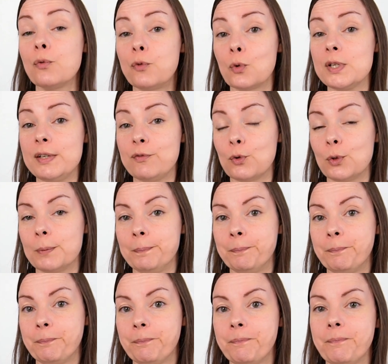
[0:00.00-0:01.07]
44.
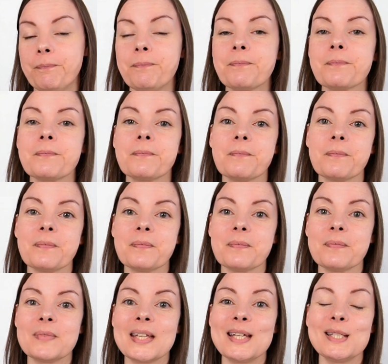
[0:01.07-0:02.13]

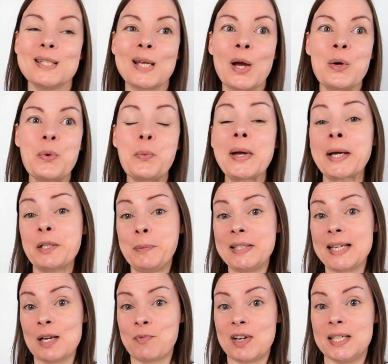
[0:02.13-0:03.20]
So we're going to be
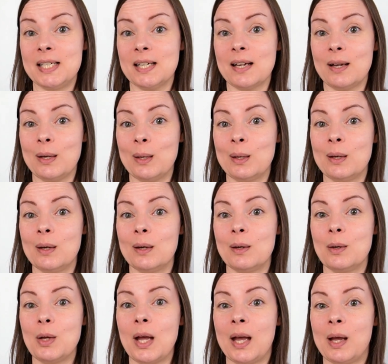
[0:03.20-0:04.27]
celebrating
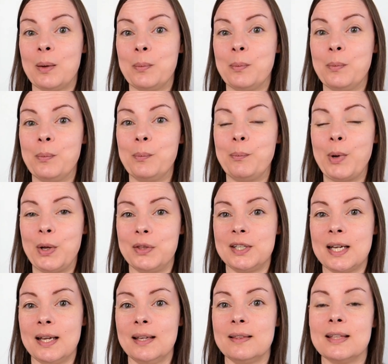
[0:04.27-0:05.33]
her
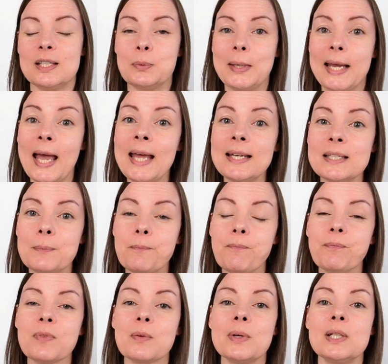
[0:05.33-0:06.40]
birthday this weekend,
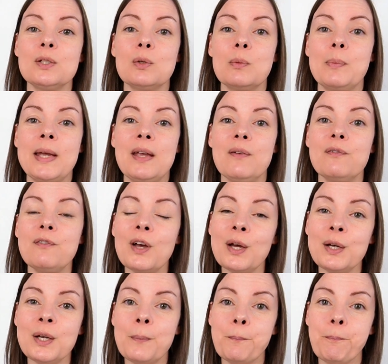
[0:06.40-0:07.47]
which will be
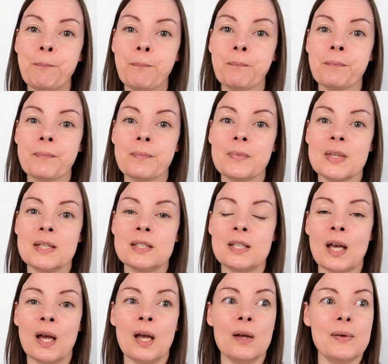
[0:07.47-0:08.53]
fun.
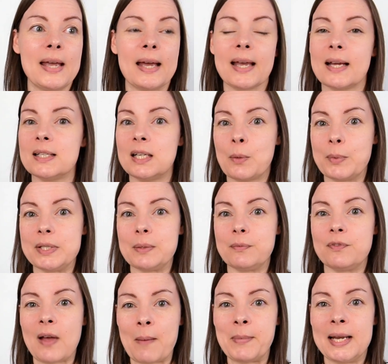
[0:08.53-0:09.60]
So yeah, catching up with some
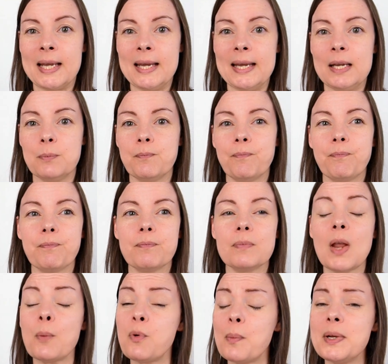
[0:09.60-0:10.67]
family.
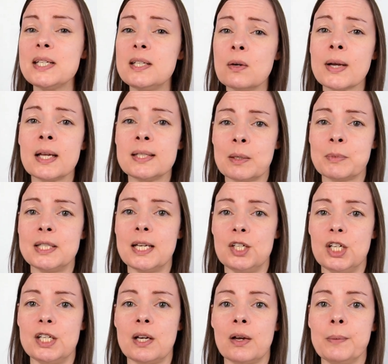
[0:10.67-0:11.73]
I'll probably still get some
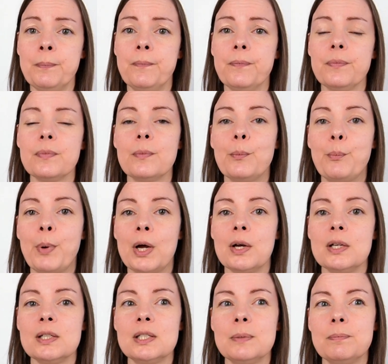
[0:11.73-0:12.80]
stitchy time,
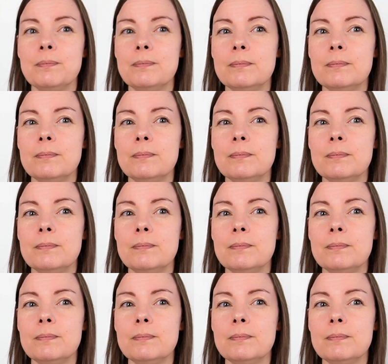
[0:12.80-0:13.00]
but